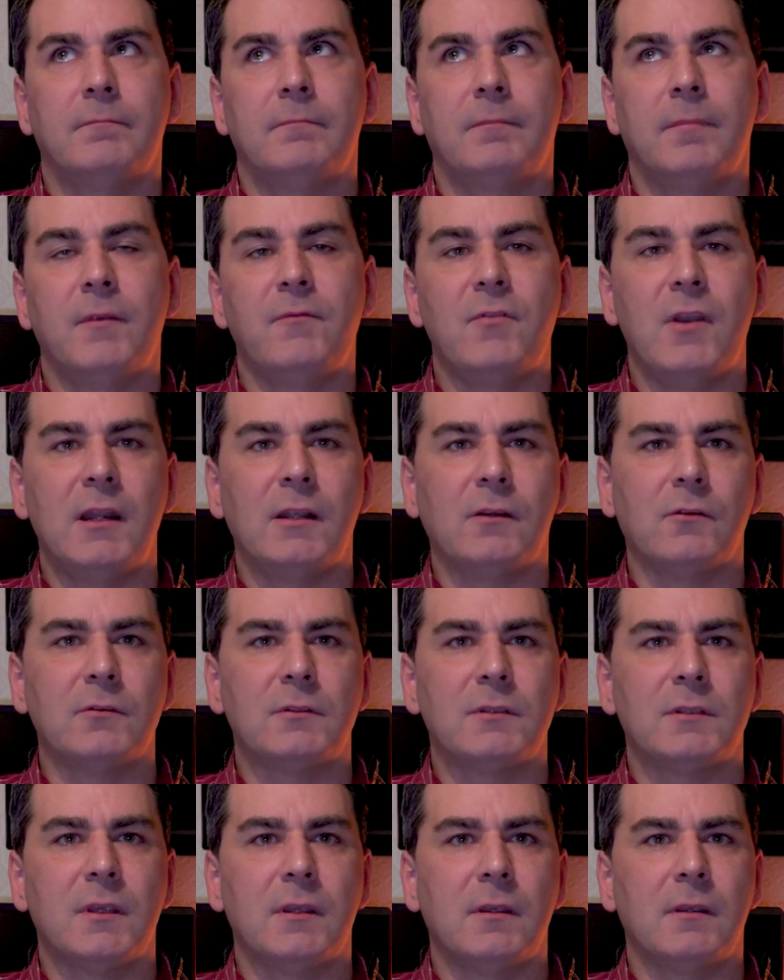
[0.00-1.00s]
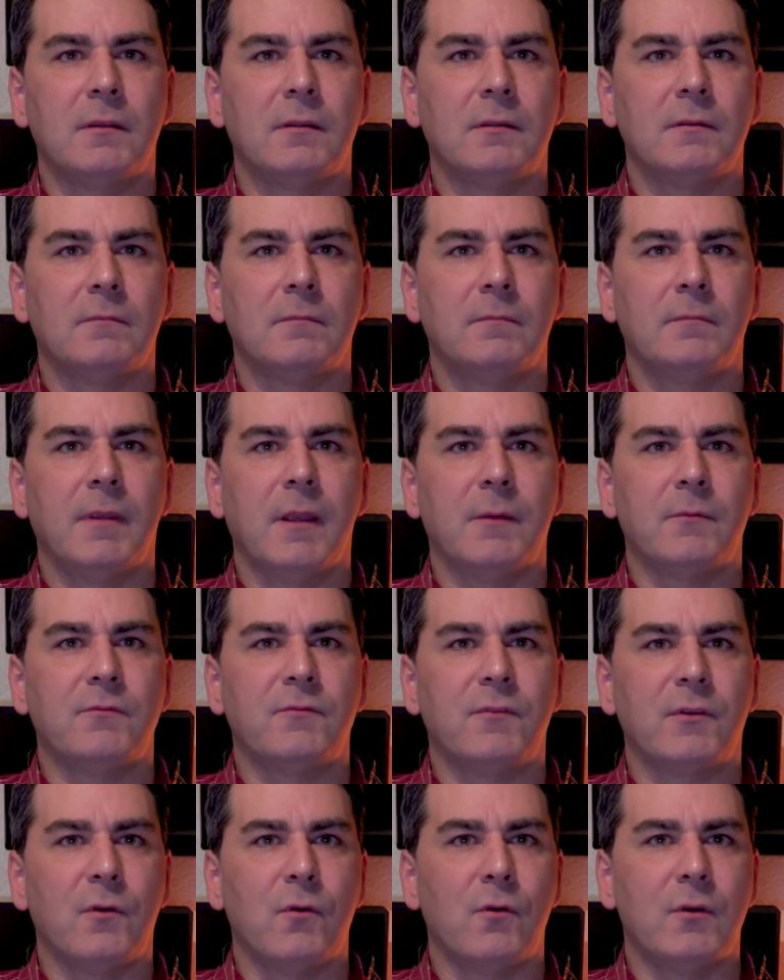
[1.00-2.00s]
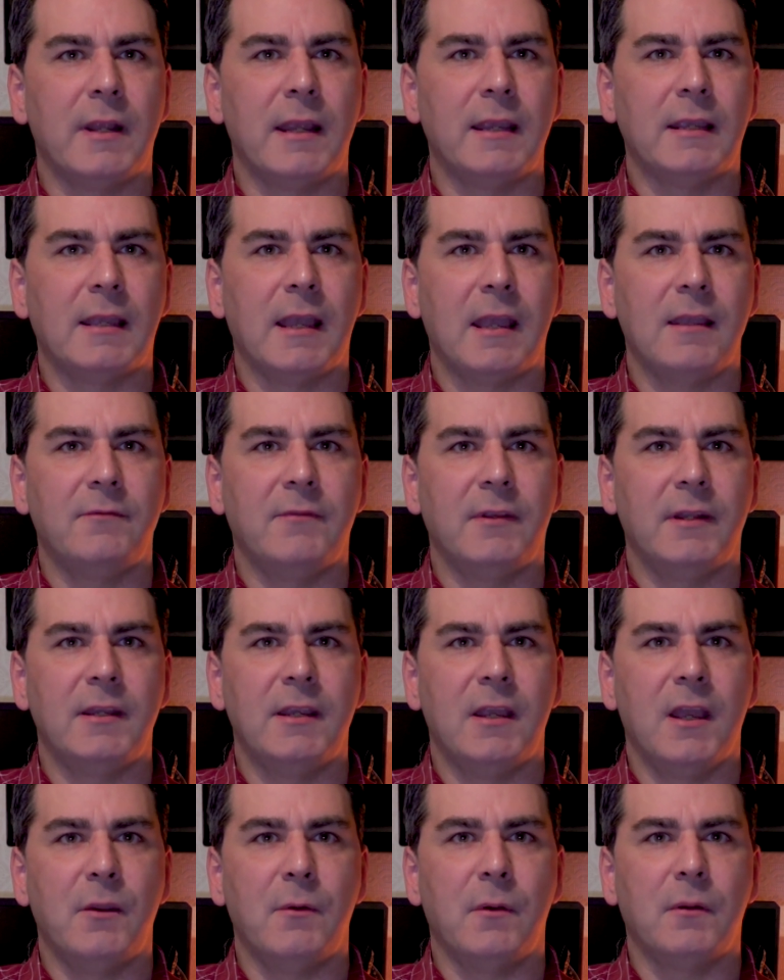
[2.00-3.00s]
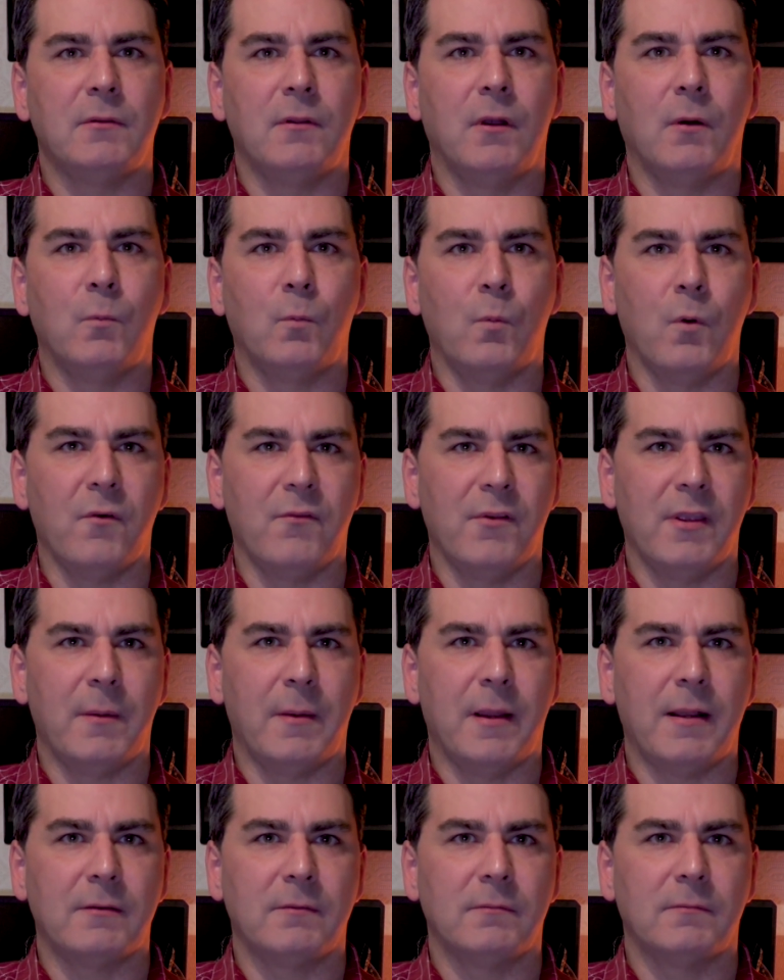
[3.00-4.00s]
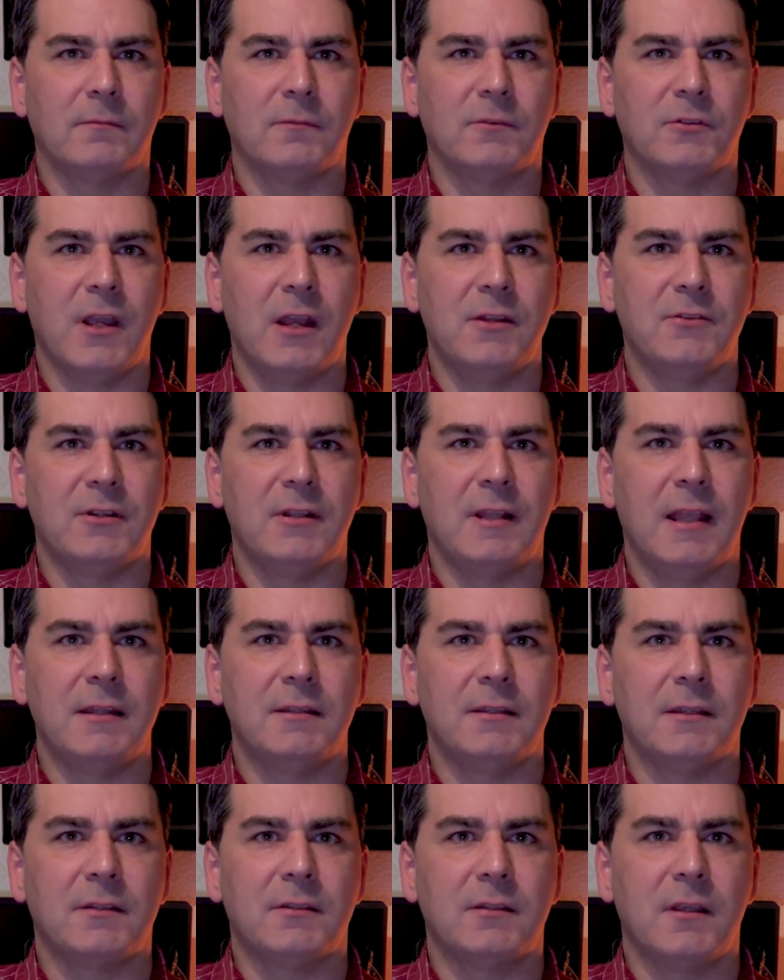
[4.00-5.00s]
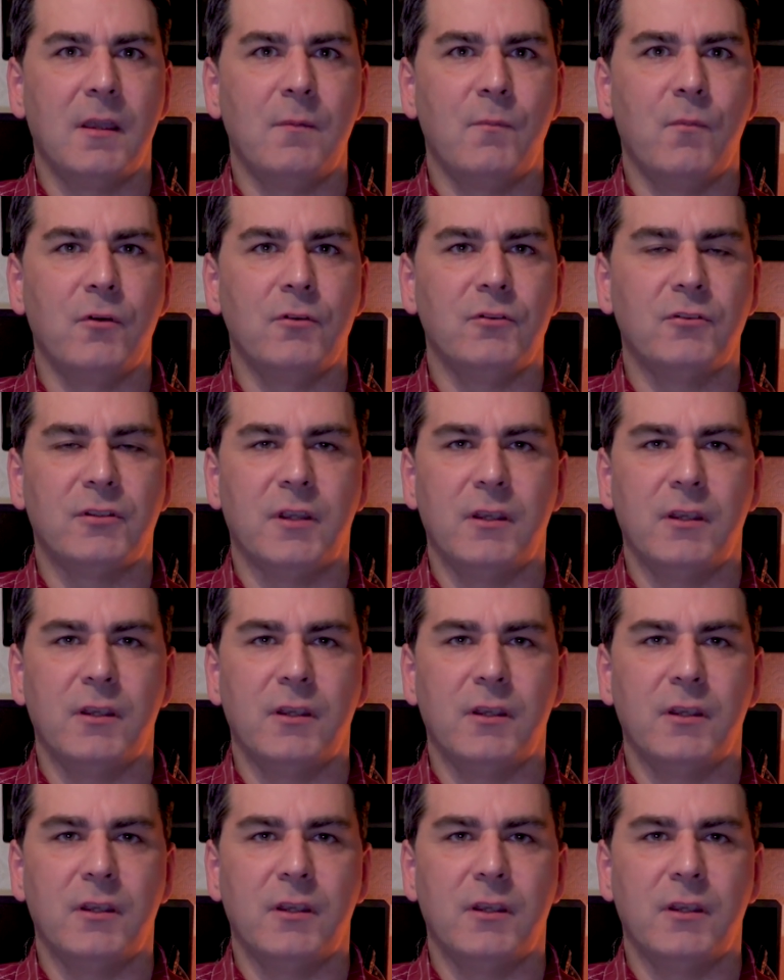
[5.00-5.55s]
Be really good to be able to record 8K video and not worry about changing lenses so much.